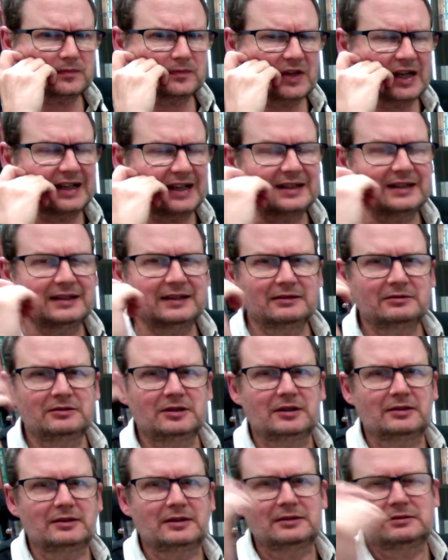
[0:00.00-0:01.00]
add
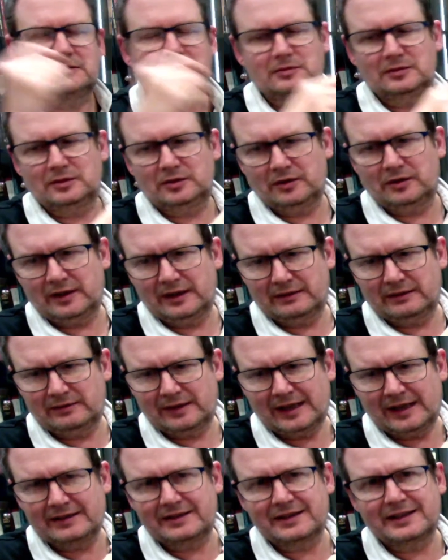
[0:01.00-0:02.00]

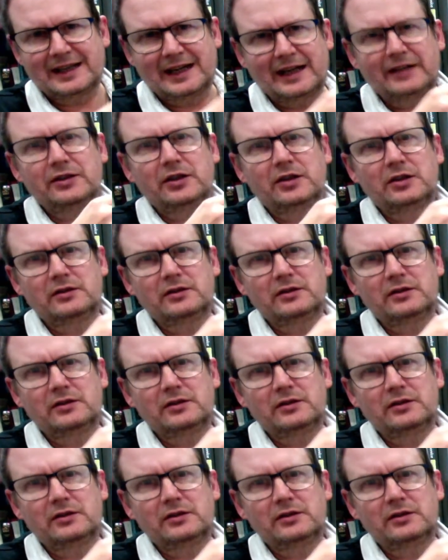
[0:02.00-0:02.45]
to that another